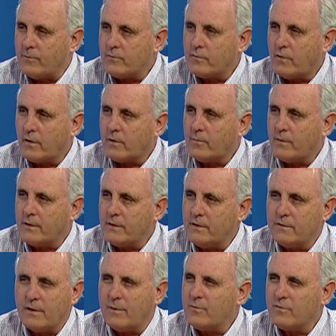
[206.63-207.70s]
You're talking about
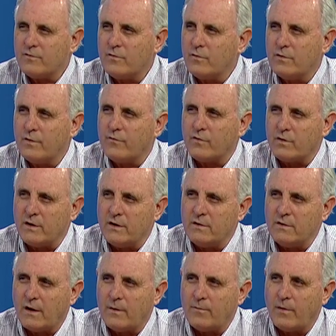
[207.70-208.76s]
lead time. There's yeah. no different lead
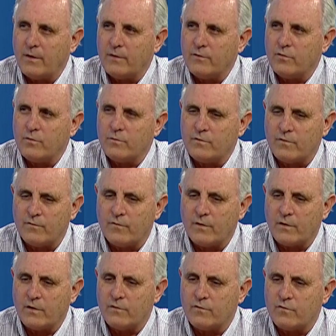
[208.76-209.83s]
time okay. in terms of
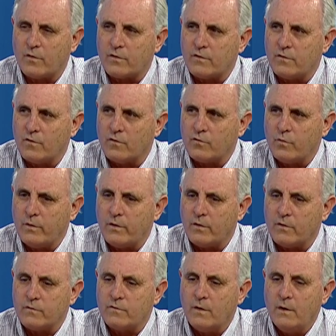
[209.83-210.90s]
constructing those
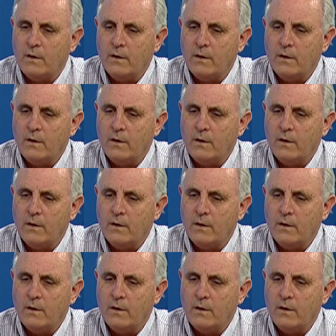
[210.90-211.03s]
windows.